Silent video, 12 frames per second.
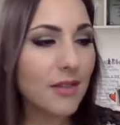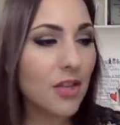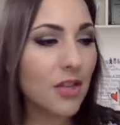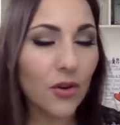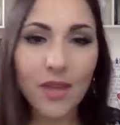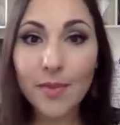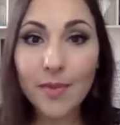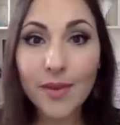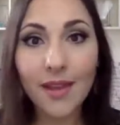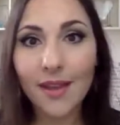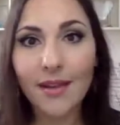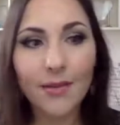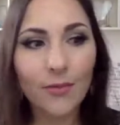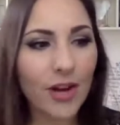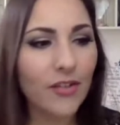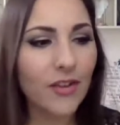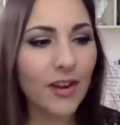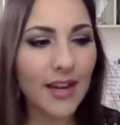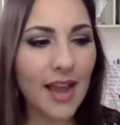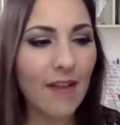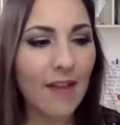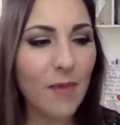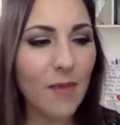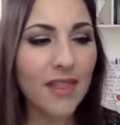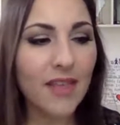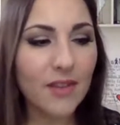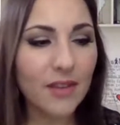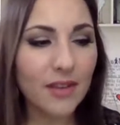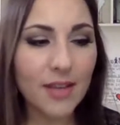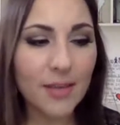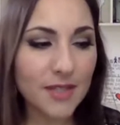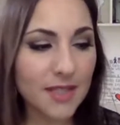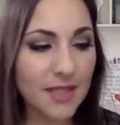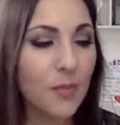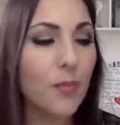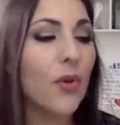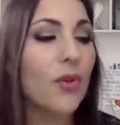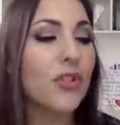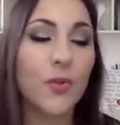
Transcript: you know, keeping it on regular 8.5 by 11 keeps it simple.